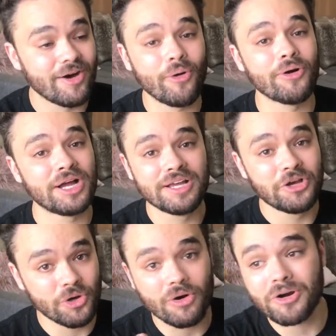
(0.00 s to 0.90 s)
Or
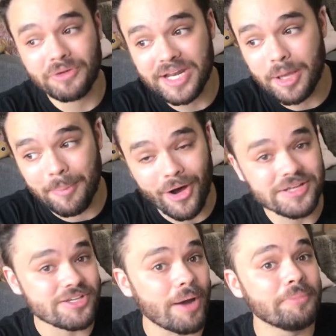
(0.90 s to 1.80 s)
you're already a
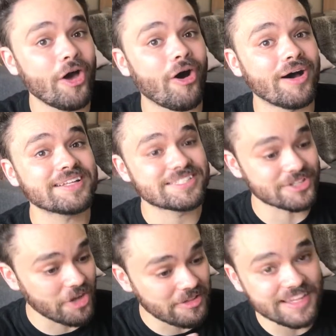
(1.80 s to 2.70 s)
boss, I'm not,
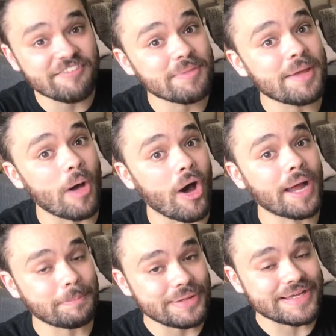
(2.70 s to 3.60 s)
so don't leave me
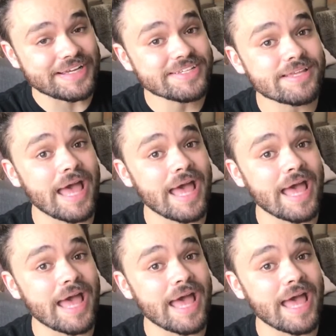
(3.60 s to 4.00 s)
behind, please.